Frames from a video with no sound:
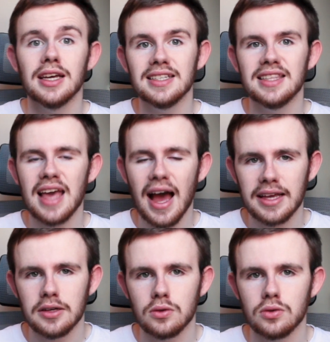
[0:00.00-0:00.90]
is the
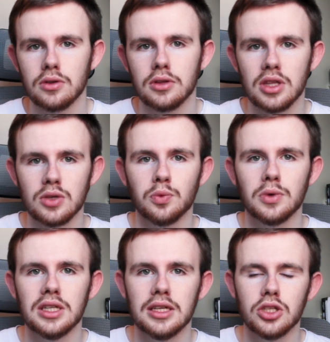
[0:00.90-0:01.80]
angle that
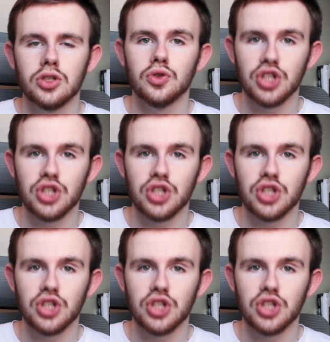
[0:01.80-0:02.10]
we need to